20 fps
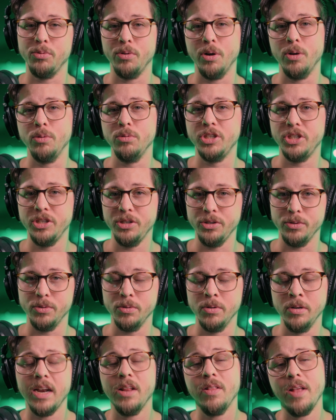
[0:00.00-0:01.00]
Pro II.
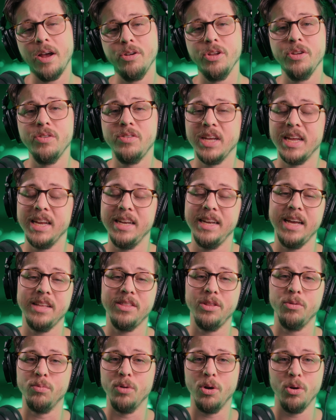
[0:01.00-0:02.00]
That allowed you to connect
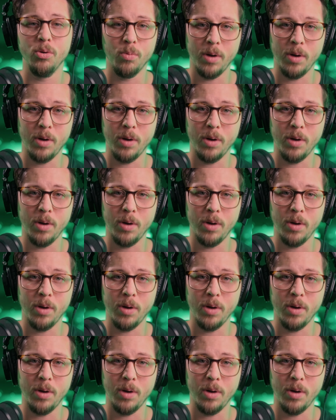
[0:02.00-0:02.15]
the Rode